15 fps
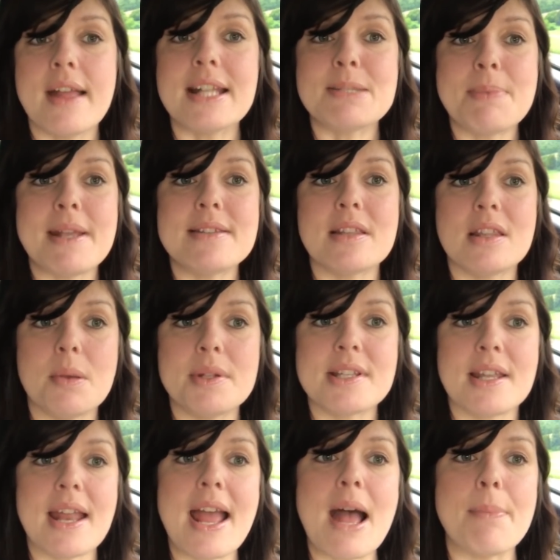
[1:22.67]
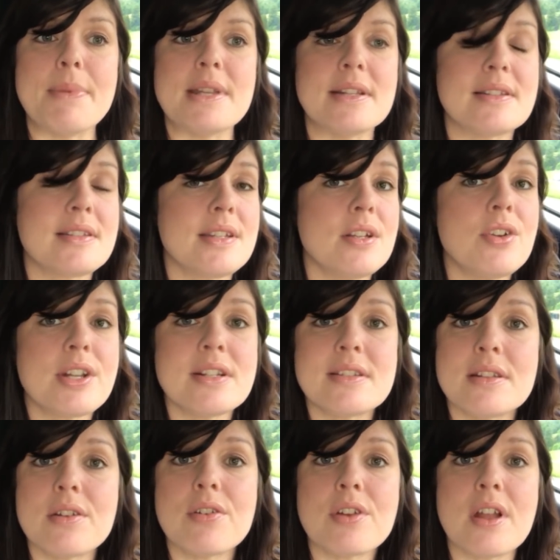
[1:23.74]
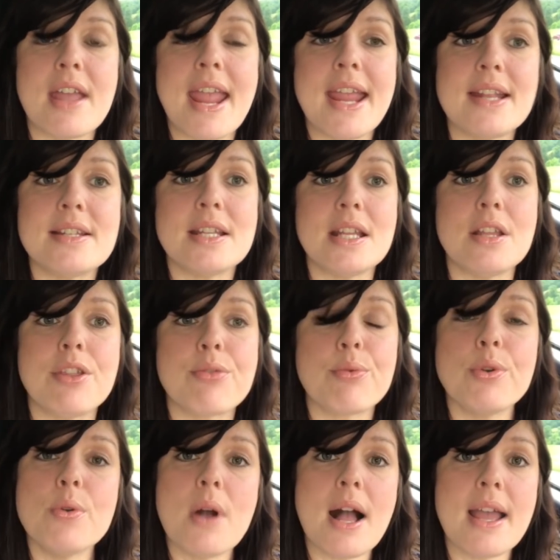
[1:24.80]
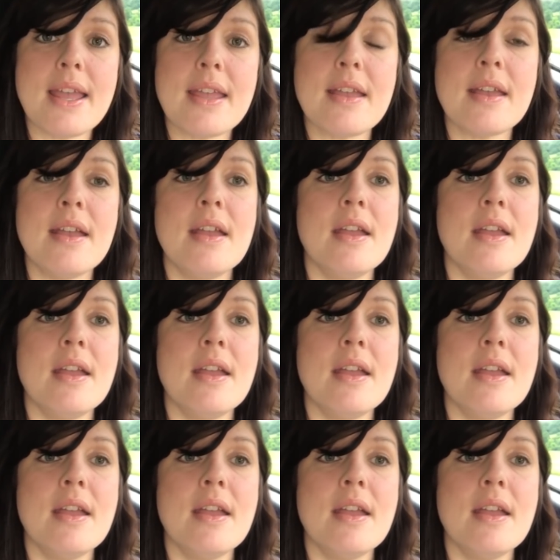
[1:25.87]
That's basically what's going to happen. It's still considered a AT through hike.